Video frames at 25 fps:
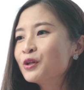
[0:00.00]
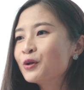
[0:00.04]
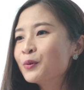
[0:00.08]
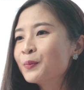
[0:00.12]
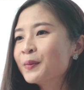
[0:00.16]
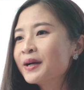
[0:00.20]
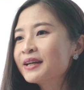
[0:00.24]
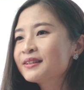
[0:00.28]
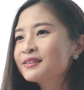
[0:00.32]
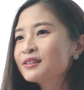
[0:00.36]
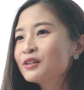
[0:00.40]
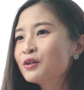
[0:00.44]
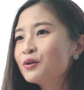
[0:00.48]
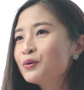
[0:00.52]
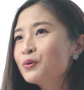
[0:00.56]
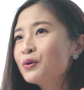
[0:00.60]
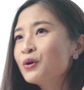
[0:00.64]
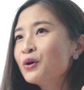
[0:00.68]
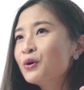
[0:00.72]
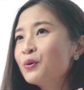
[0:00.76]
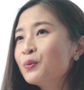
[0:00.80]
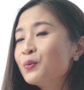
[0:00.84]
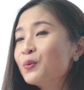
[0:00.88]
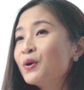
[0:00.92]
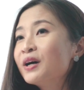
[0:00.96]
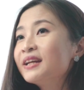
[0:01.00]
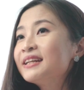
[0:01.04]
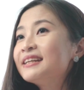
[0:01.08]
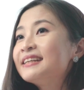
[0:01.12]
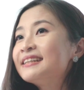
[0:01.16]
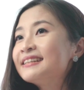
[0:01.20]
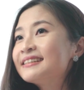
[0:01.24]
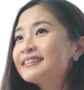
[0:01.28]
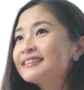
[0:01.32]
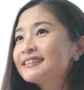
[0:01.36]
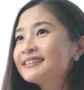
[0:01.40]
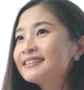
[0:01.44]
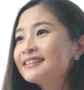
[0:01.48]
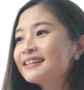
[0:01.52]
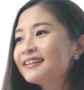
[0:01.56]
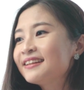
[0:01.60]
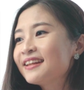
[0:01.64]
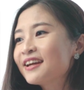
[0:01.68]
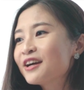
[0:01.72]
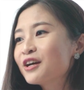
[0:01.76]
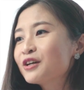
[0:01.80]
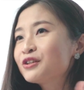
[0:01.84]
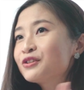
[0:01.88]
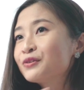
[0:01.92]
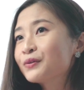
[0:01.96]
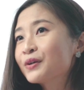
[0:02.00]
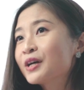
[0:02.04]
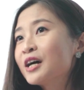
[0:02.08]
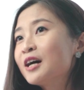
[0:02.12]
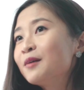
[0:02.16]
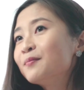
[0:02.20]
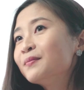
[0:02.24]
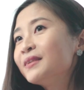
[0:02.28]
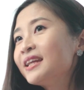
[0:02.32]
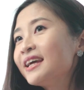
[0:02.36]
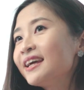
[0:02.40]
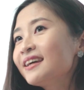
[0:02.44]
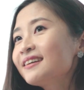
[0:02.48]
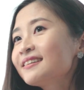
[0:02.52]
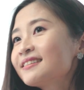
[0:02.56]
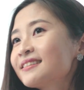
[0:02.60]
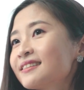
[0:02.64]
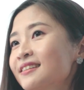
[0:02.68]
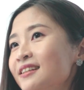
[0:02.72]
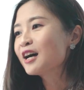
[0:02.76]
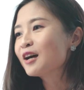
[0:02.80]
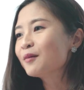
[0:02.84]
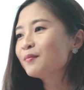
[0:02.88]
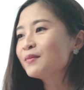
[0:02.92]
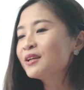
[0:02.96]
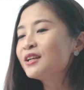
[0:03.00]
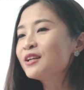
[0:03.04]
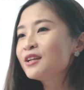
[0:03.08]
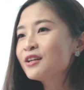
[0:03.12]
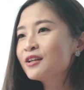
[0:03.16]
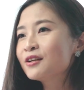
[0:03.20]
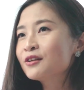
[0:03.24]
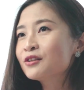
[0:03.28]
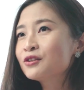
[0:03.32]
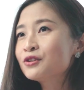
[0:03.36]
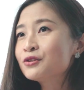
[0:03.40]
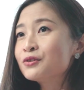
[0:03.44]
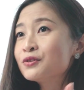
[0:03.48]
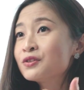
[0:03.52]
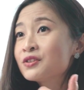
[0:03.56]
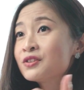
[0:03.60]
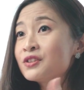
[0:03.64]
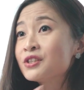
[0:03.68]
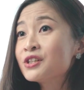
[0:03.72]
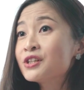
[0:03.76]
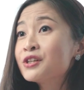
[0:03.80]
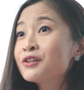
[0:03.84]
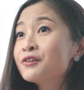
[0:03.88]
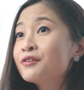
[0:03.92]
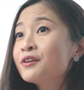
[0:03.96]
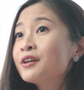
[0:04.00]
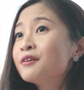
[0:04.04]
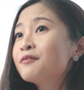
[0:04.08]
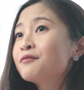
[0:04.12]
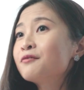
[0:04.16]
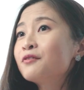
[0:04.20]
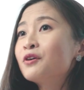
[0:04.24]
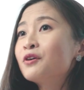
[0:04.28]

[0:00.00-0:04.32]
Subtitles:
no matter what is there to come next, I'm here to steer it